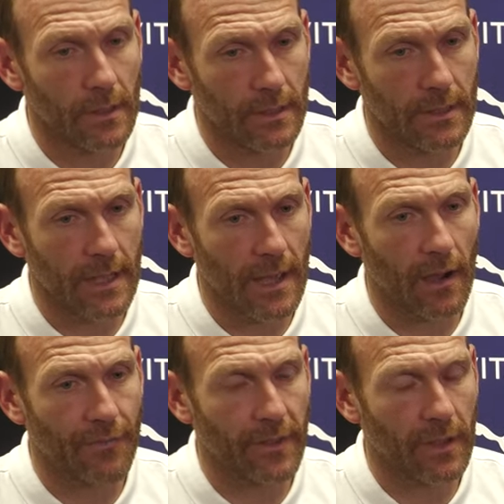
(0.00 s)
Yeah,
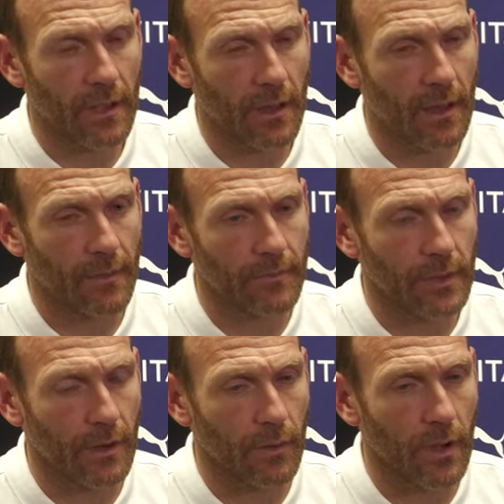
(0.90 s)
I think,
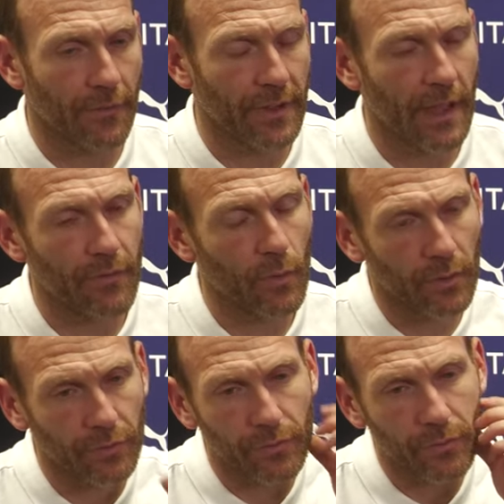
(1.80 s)

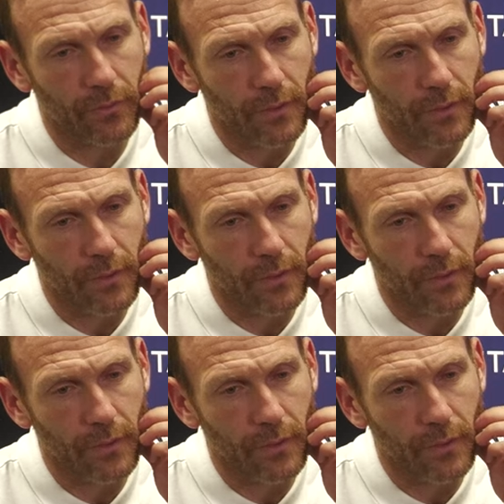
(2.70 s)
everyone,